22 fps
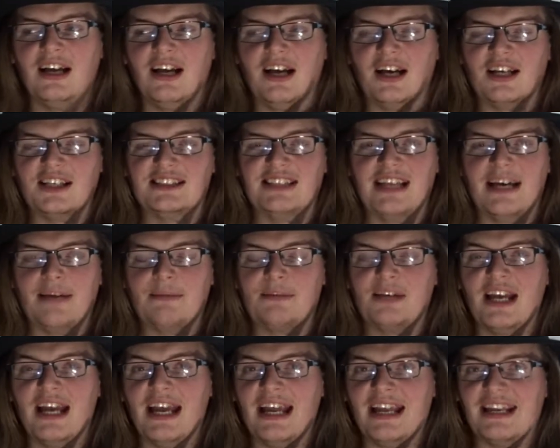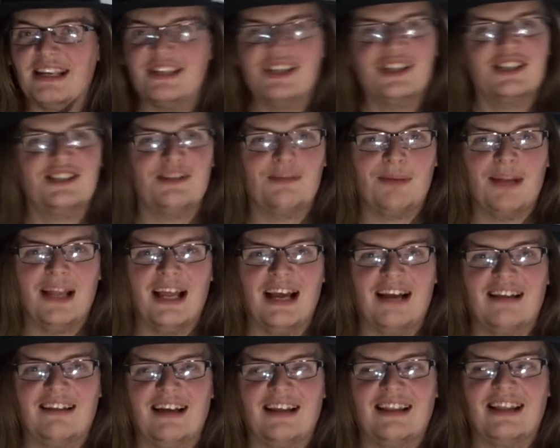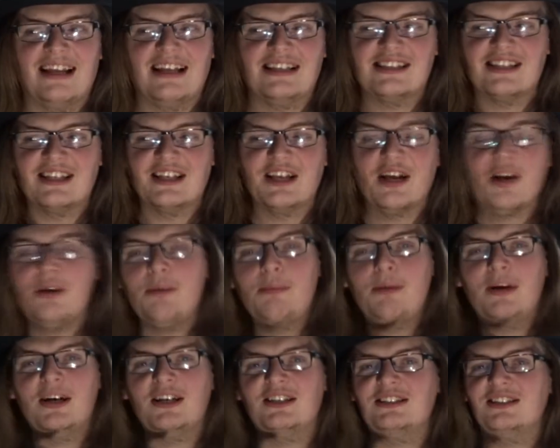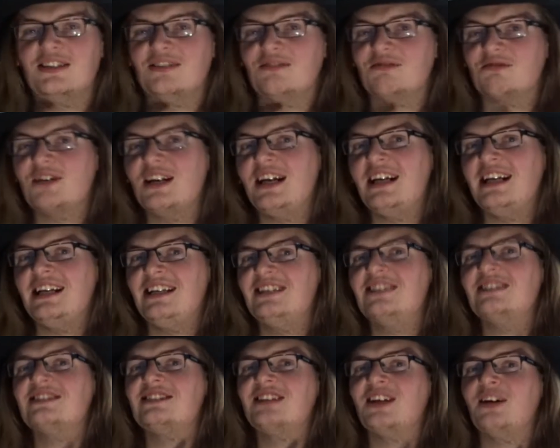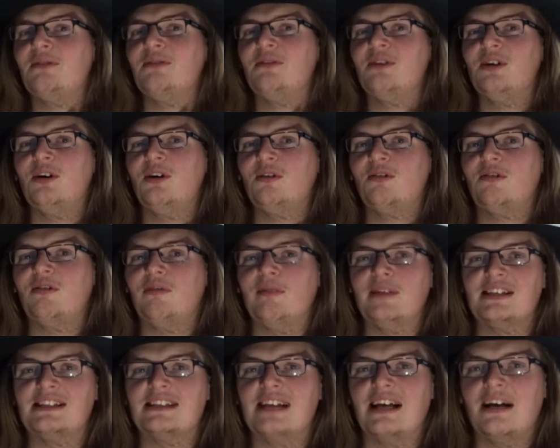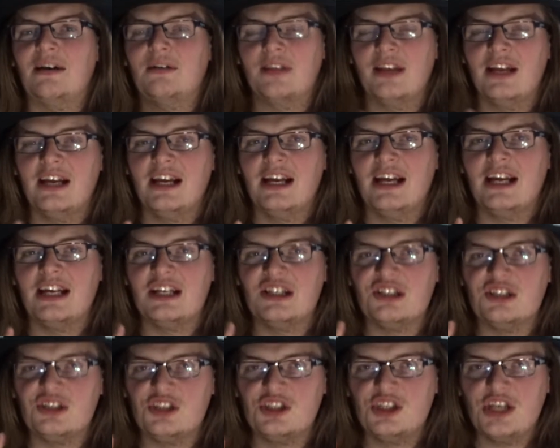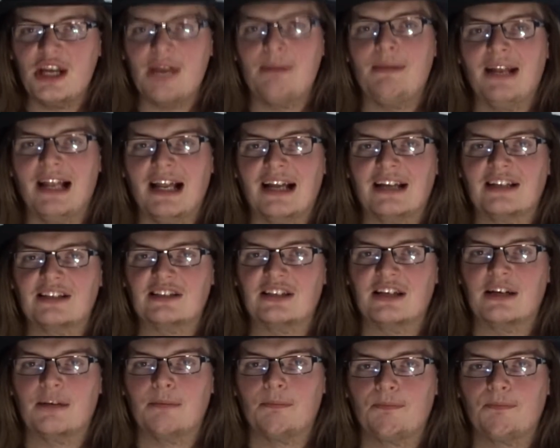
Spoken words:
Except it doesn't play out like that, and the only person that really does go north from the south is Jaime Lannister.